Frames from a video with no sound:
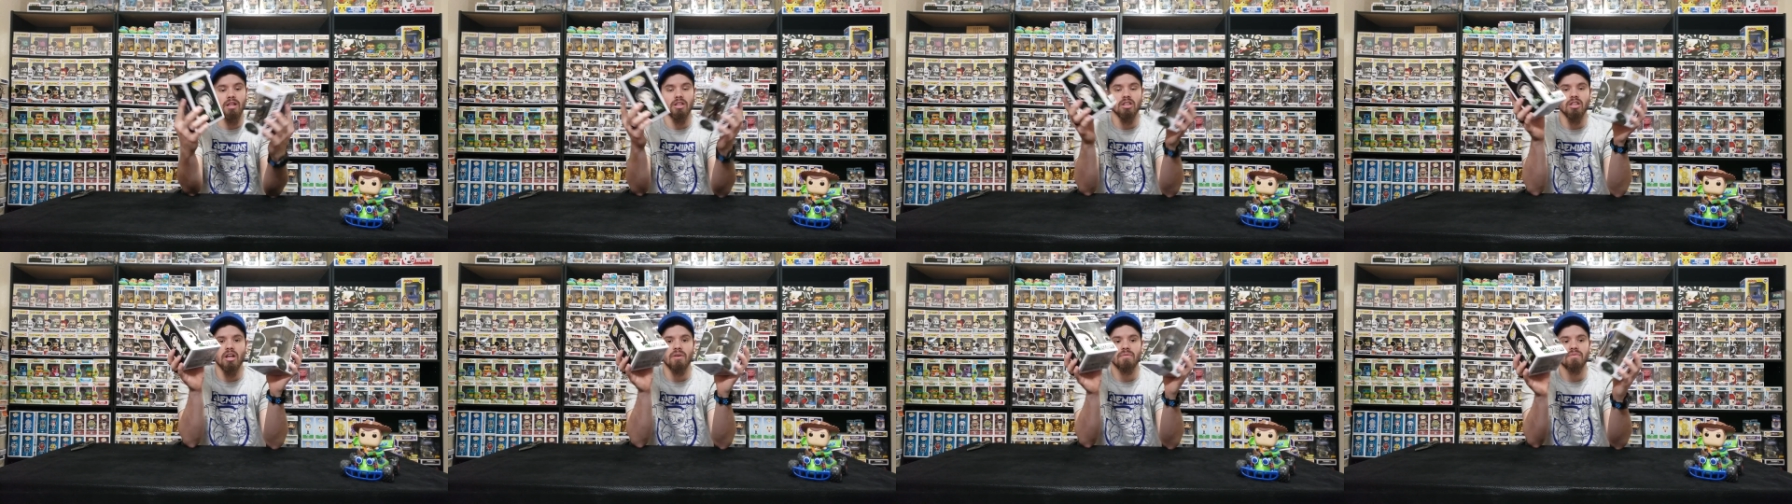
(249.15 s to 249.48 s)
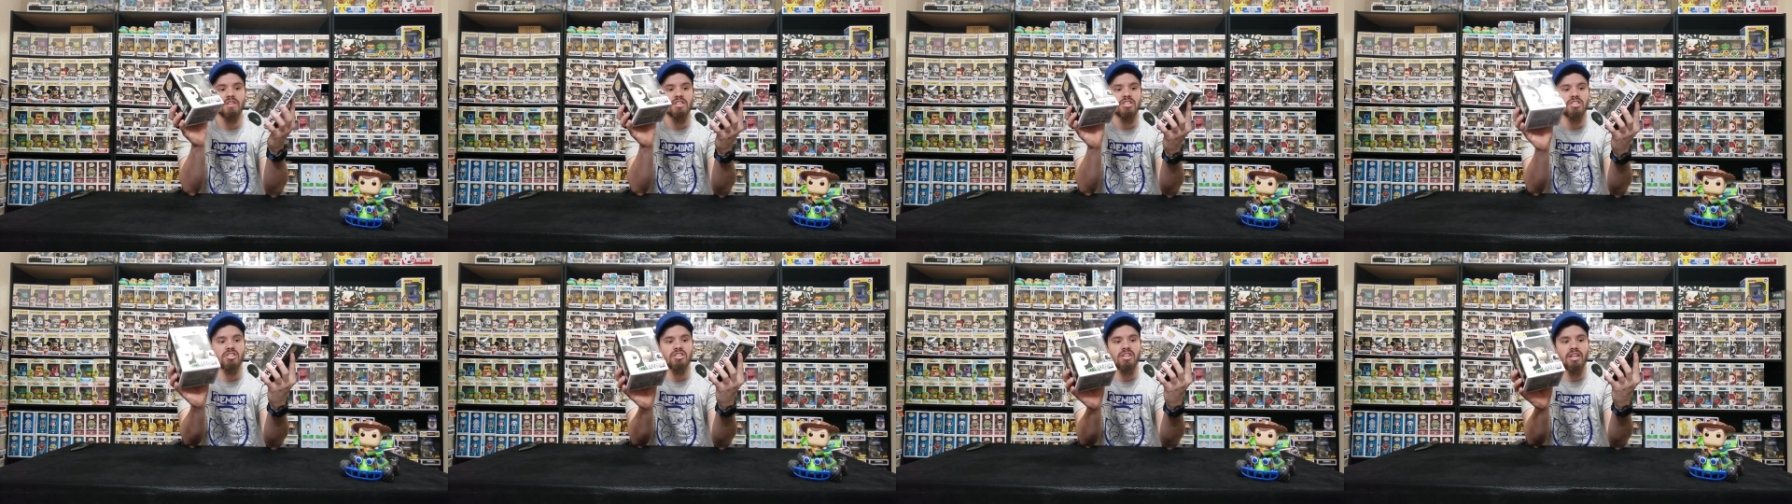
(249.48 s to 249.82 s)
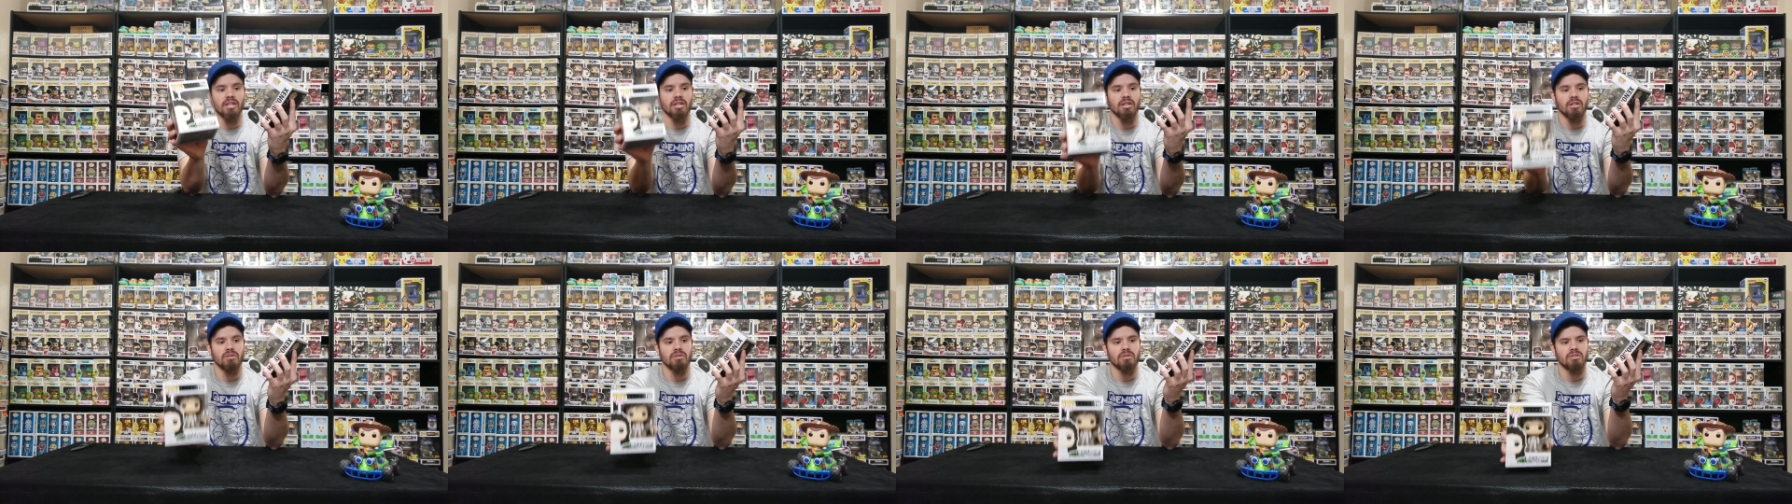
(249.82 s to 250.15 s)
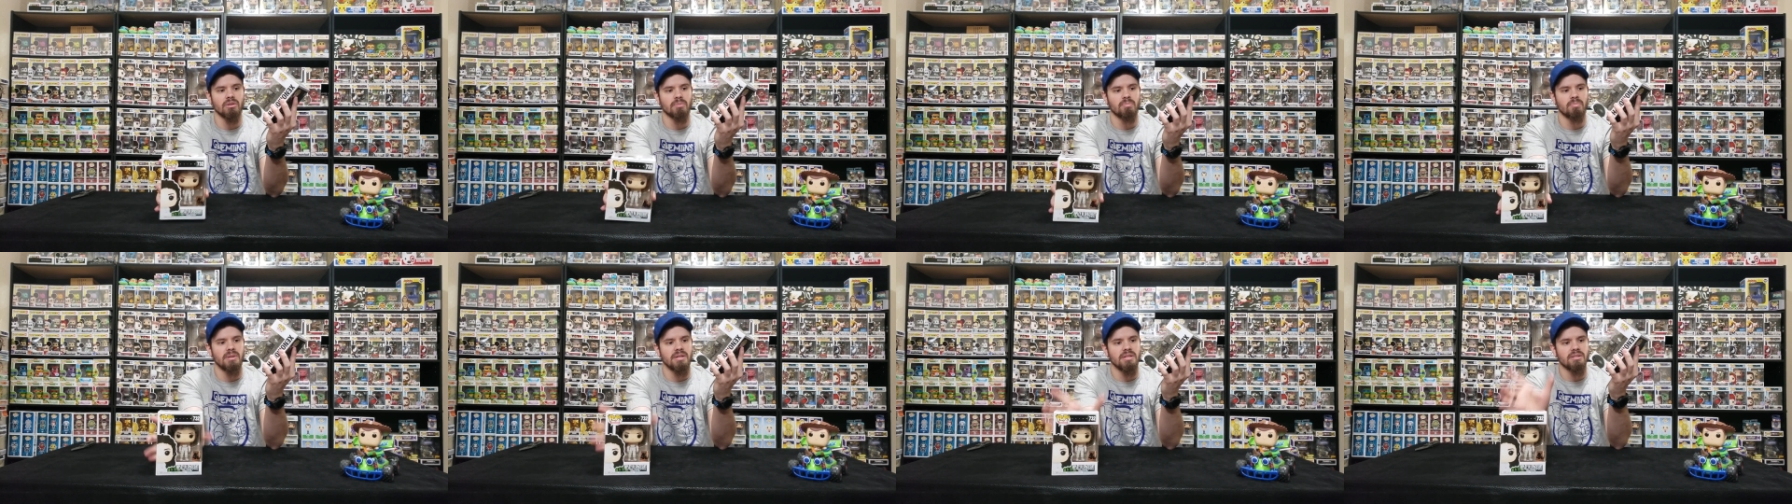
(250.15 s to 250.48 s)
I love the sticker.
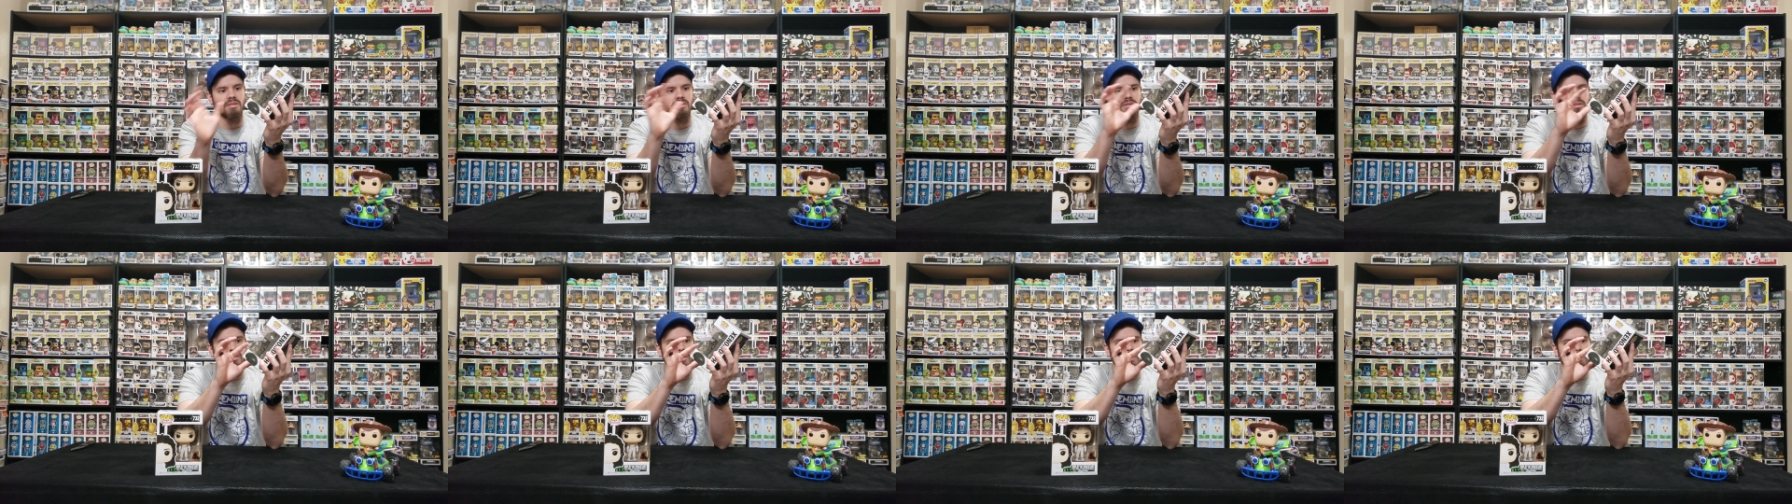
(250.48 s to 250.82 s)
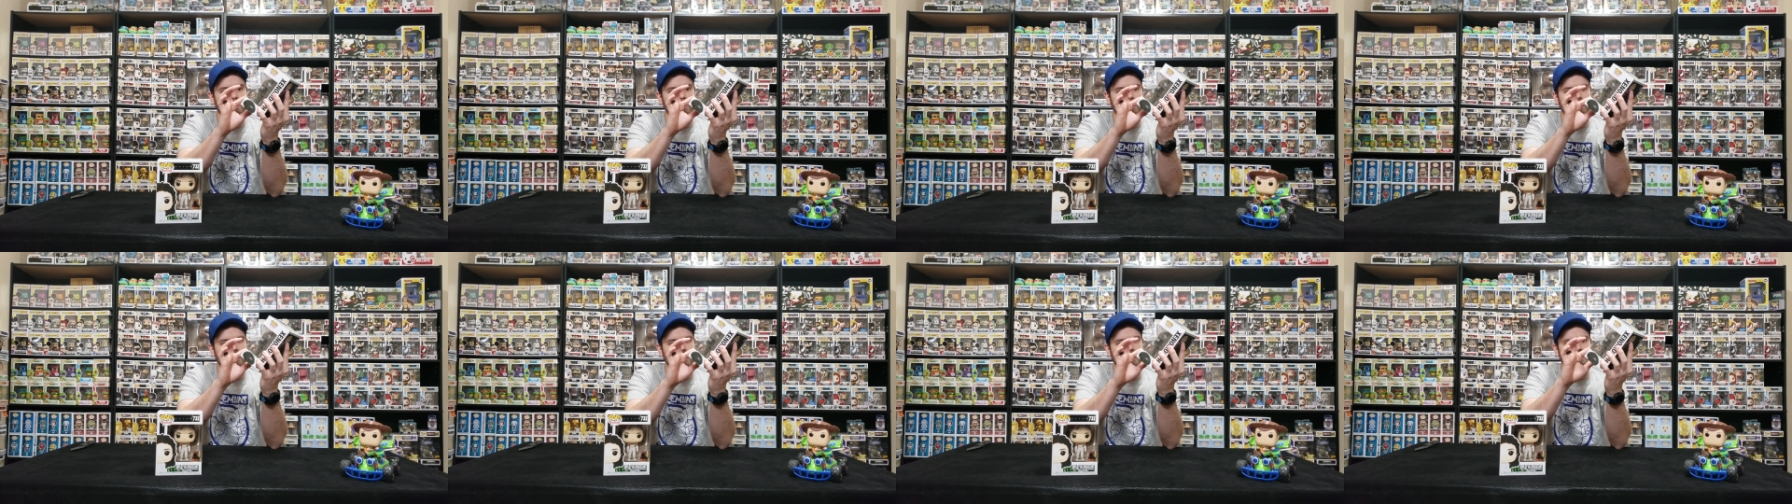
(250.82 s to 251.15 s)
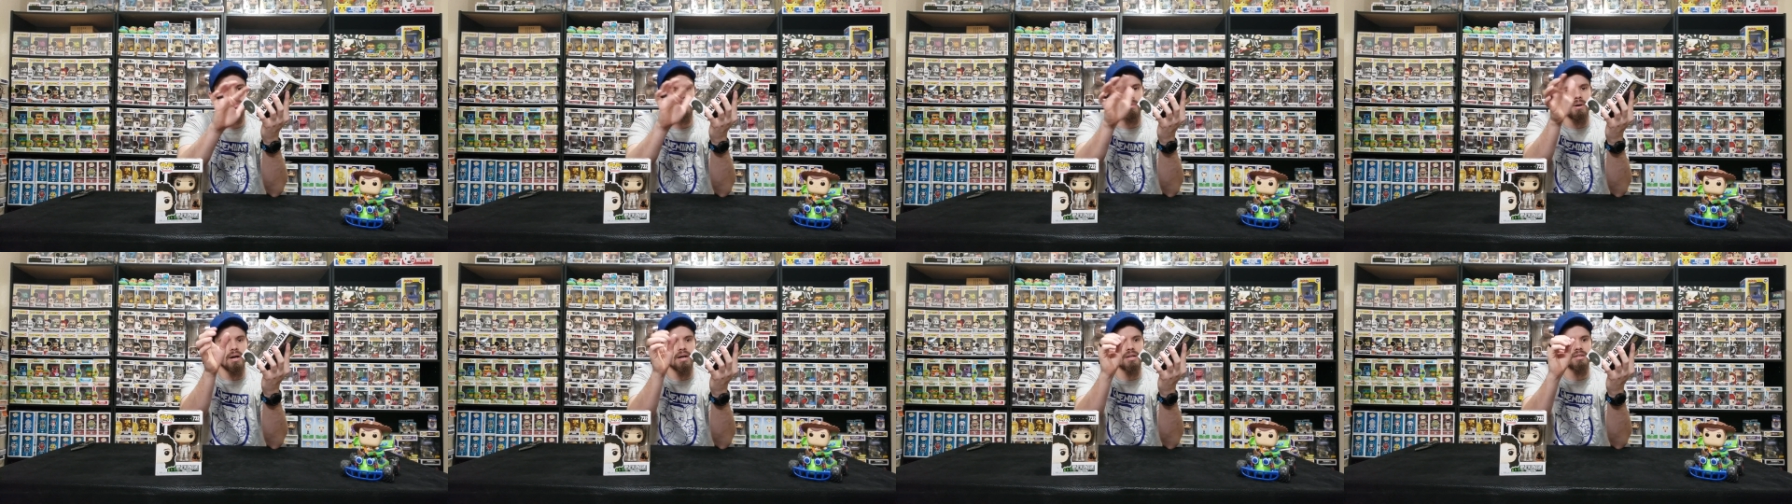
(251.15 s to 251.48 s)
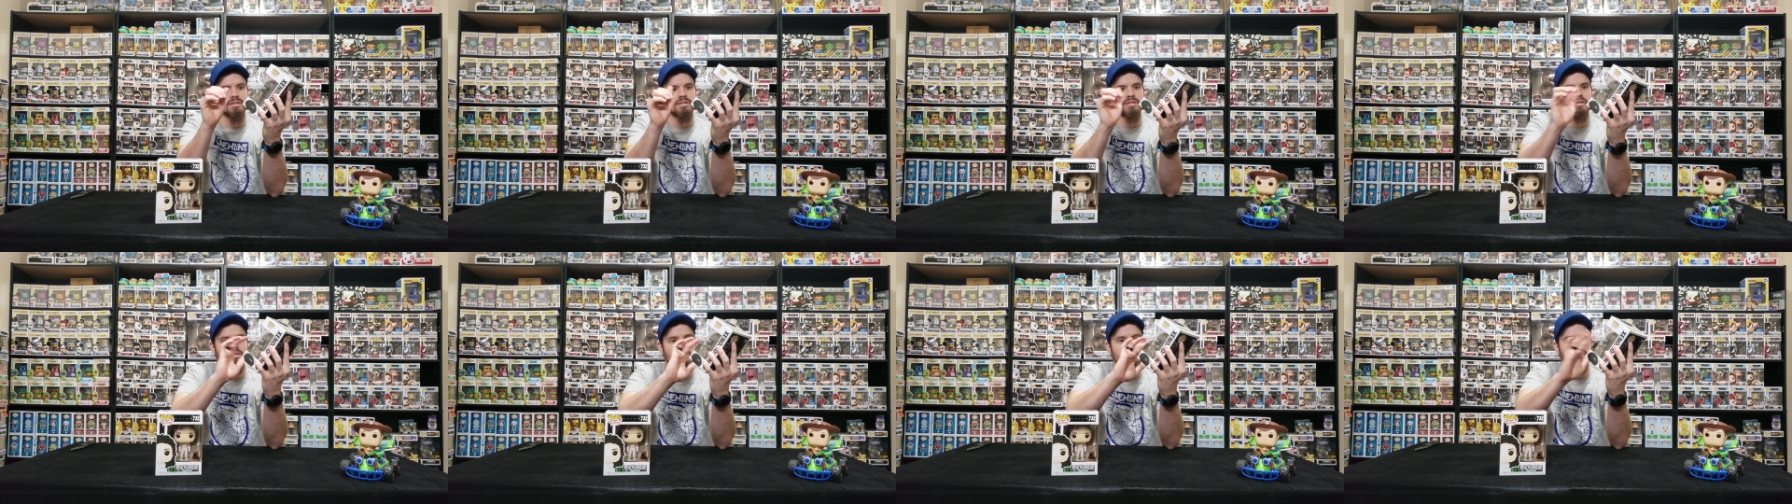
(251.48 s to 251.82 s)
There's a piece of something on this
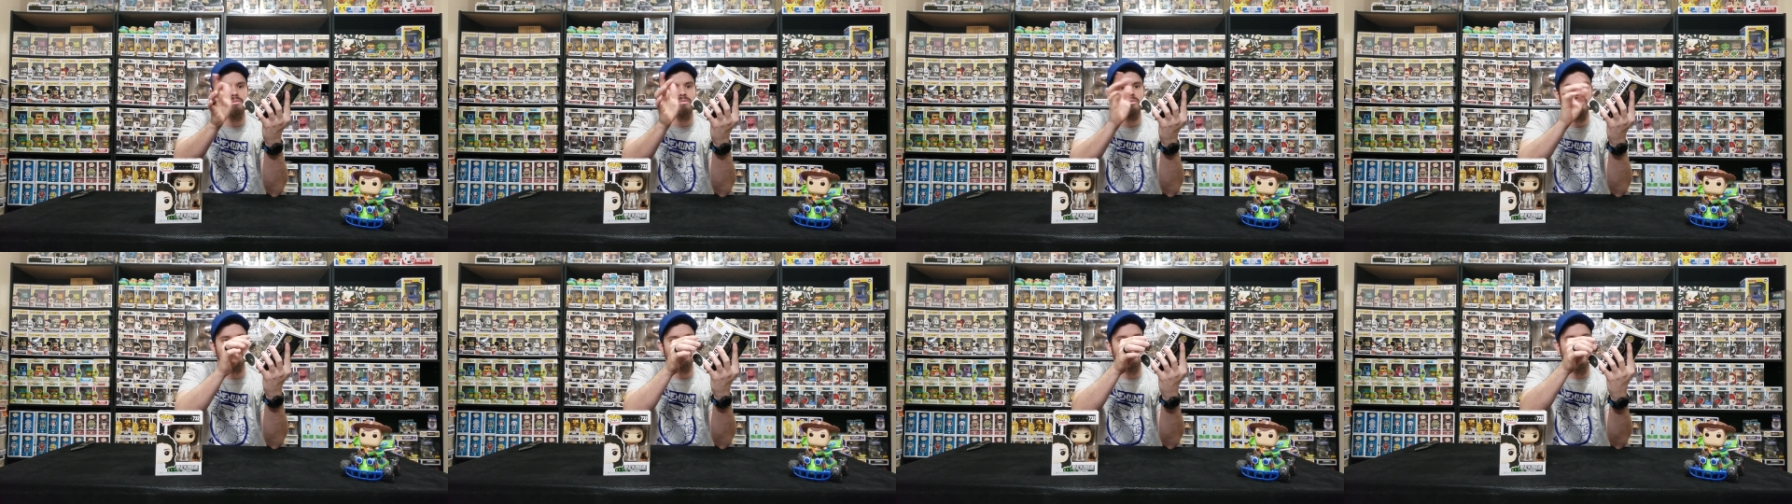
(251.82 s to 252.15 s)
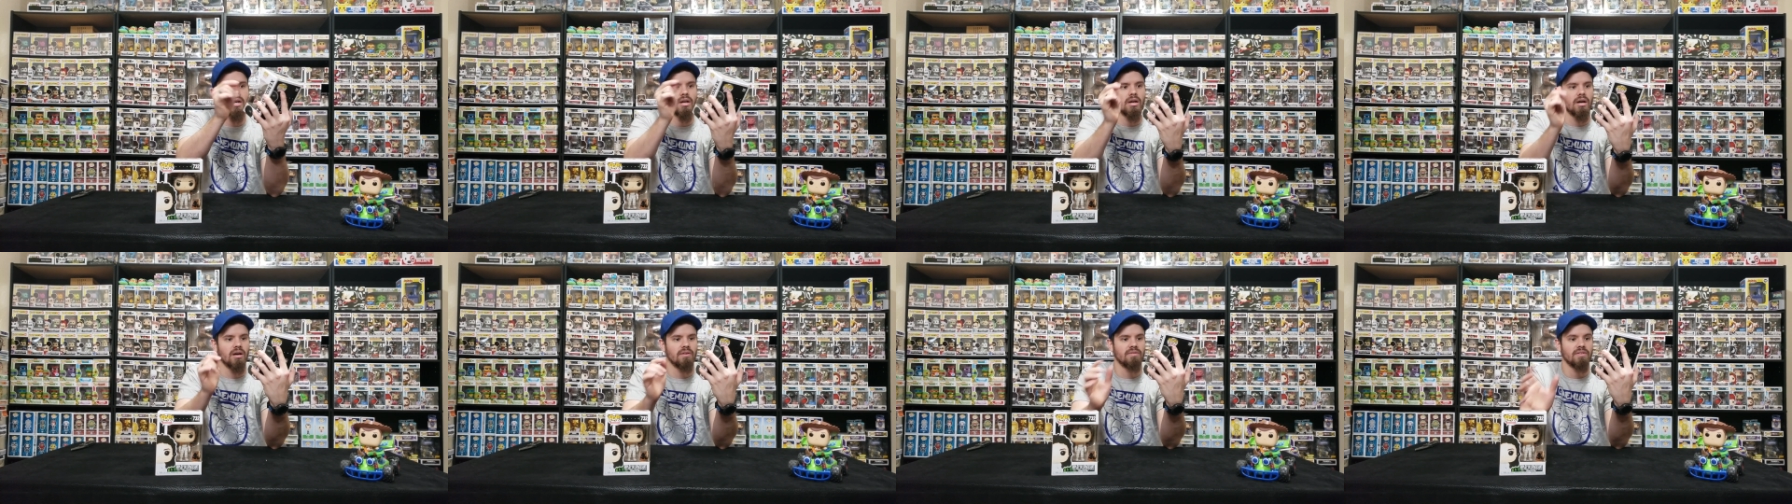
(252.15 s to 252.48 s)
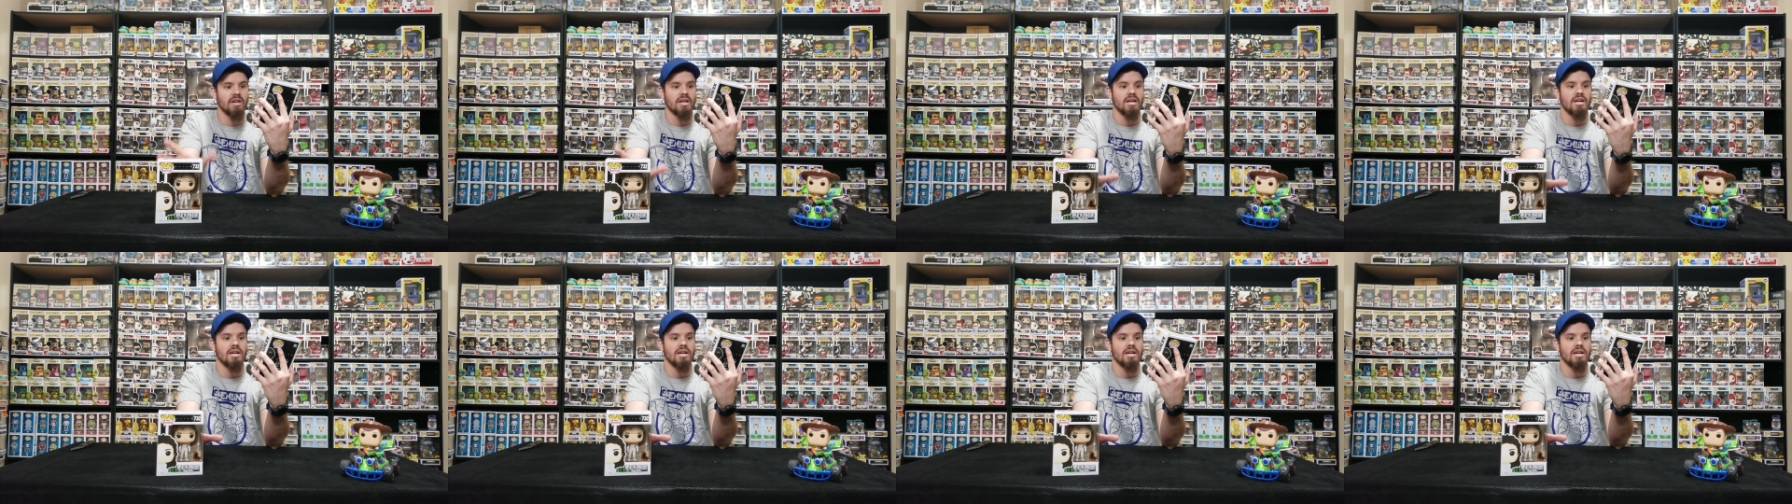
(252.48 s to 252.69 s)
box. Let's move that off.